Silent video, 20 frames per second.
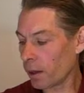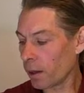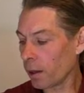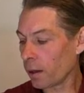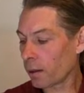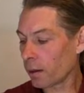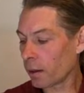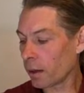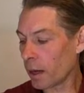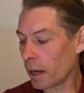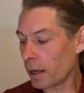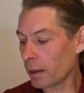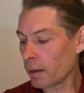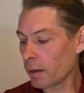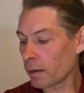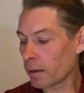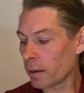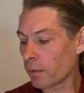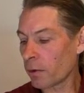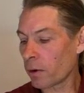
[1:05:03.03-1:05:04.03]
The ninth
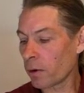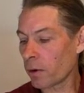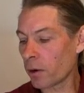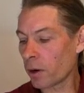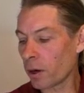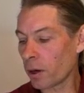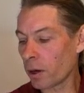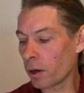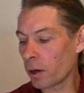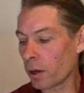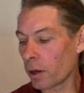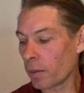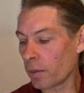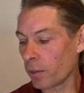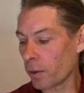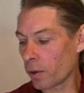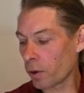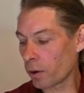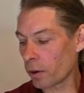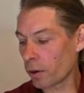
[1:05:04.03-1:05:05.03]
is of critical
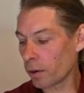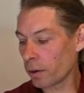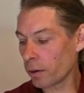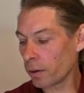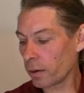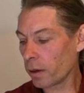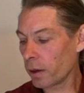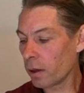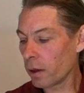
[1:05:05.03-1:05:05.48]
importance.